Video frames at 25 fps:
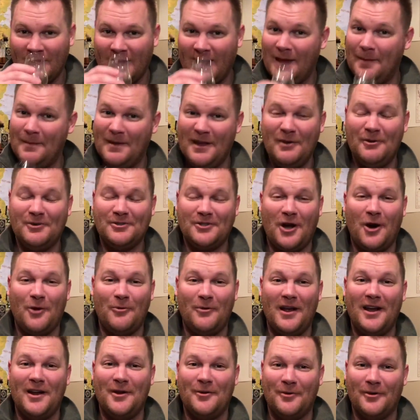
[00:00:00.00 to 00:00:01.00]
I mean, it was
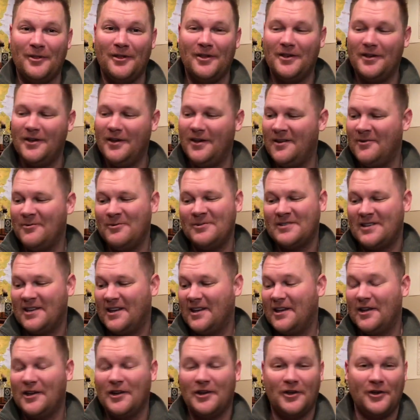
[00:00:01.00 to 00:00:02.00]
already really good and was
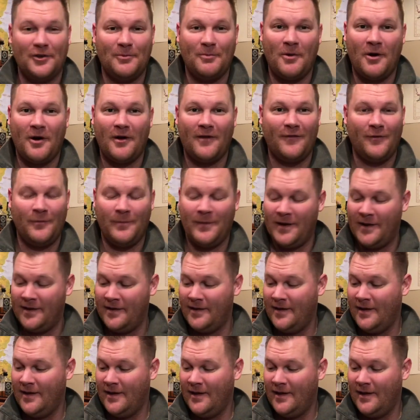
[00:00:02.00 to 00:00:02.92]
going to get a good mark for me,